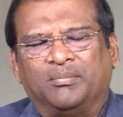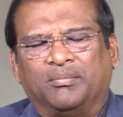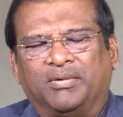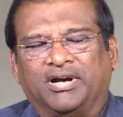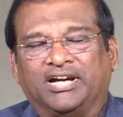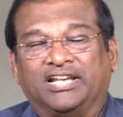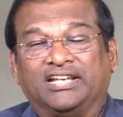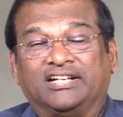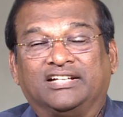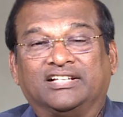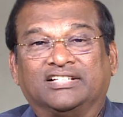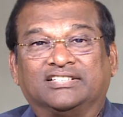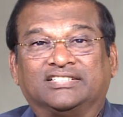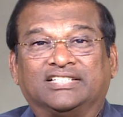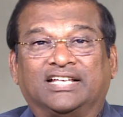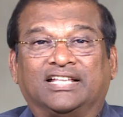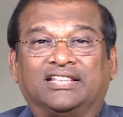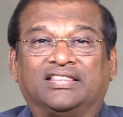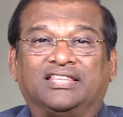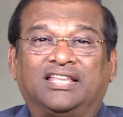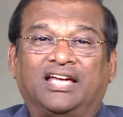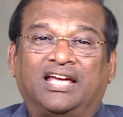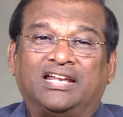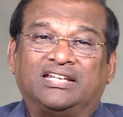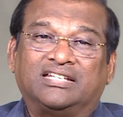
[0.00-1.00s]
But it is
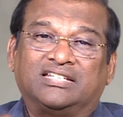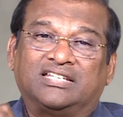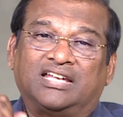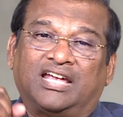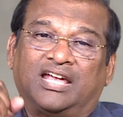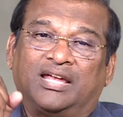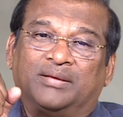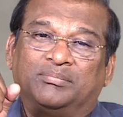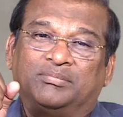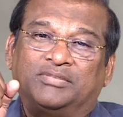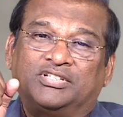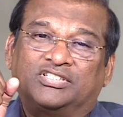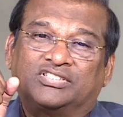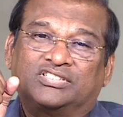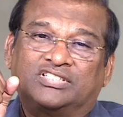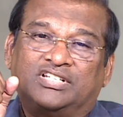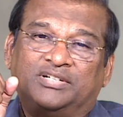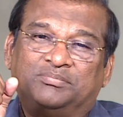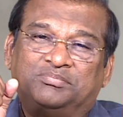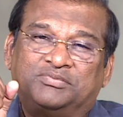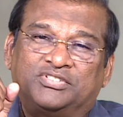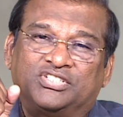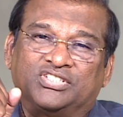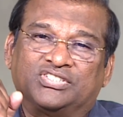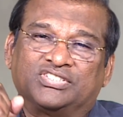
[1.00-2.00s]
at that time the
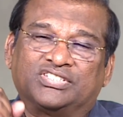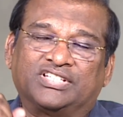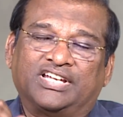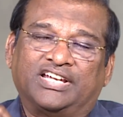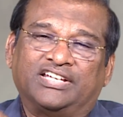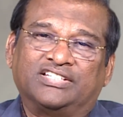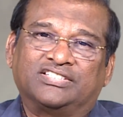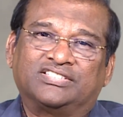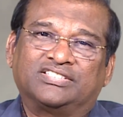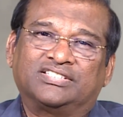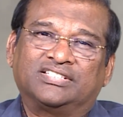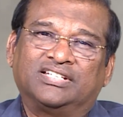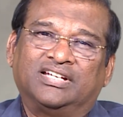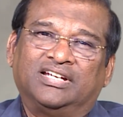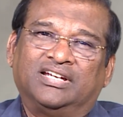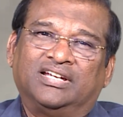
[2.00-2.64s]
scripture says